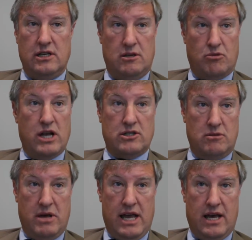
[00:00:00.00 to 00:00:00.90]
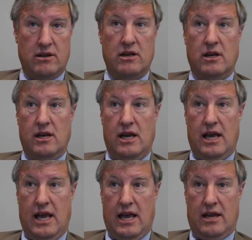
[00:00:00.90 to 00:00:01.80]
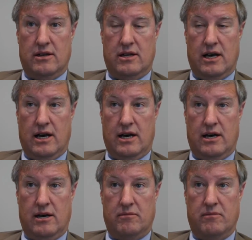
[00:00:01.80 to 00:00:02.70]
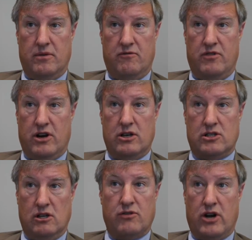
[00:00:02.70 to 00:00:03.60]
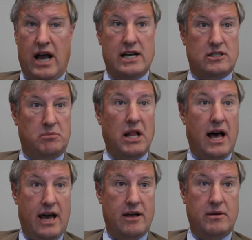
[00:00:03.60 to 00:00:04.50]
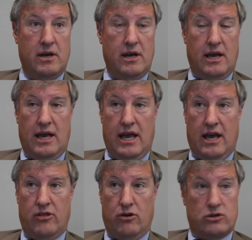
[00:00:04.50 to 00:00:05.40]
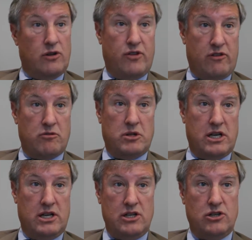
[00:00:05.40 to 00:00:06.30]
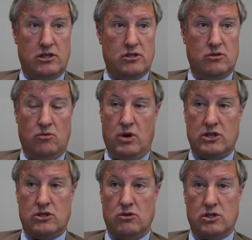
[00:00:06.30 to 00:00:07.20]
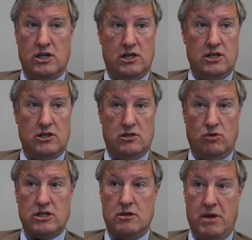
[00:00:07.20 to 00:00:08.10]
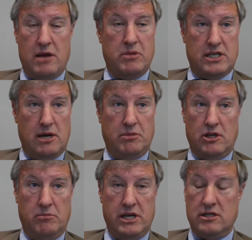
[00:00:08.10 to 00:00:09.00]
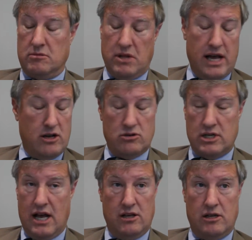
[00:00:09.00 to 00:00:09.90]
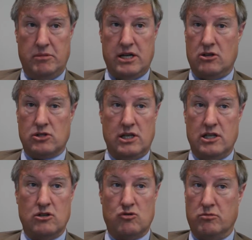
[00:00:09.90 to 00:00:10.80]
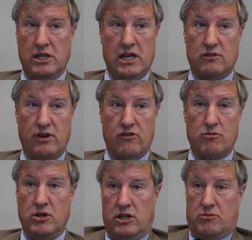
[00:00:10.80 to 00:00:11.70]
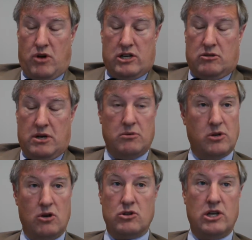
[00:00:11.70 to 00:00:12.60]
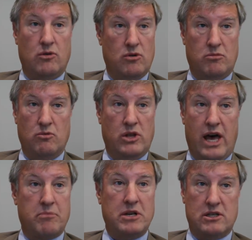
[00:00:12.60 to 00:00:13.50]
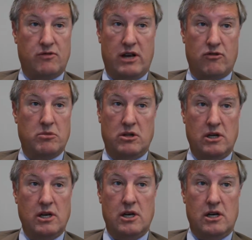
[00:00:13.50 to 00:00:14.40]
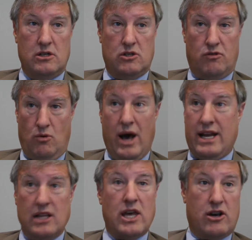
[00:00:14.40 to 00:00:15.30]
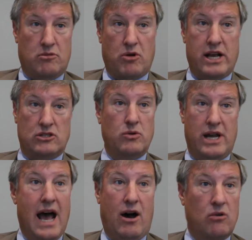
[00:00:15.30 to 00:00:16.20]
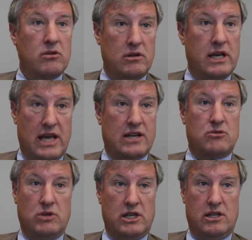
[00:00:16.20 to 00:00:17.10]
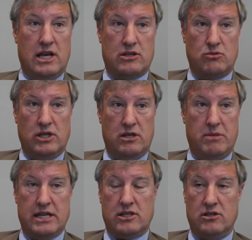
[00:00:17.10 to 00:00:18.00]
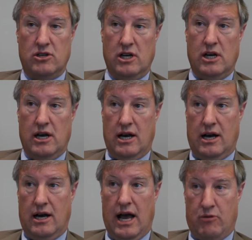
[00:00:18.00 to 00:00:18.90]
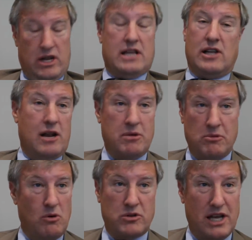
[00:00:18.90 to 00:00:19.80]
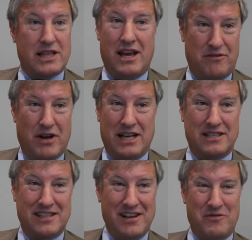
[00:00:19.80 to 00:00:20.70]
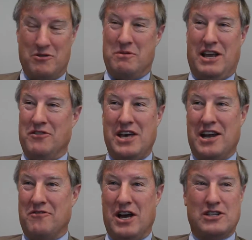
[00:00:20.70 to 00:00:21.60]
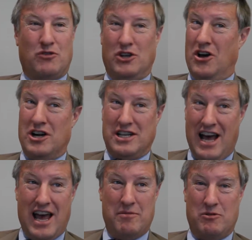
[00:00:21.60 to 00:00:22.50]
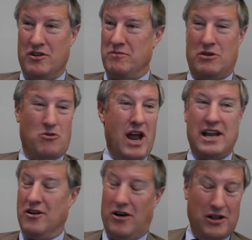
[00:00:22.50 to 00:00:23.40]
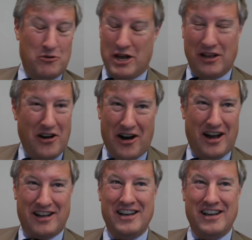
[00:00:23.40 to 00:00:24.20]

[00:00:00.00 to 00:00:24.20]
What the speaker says: depressed demand and still very high supply, and those are favorable conditions. Once demand picks up a little bit and supply goes down a little bit, those conditions will be less favorable, and the price you'll be able to negotiate will not be as favorable. So if you want to get that good price, do it now. That's really the message. I realize a lot of people won't take that advice. We've been giving that advice for a long time. Yes. We've been right all the way along.